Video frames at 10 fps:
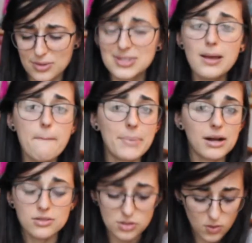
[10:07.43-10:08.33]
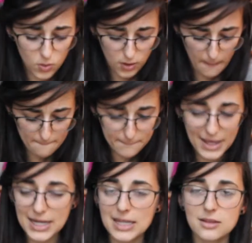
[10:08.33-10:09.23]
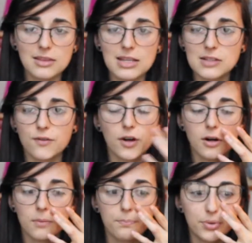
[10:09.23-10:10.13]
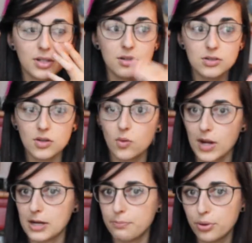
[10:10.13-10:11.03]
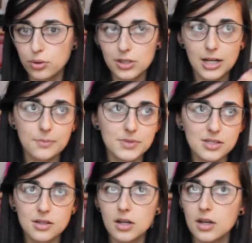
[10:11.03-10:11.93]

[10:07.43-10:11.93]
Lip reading: a dip belt or many other things for putting, doing weighted pull-ups,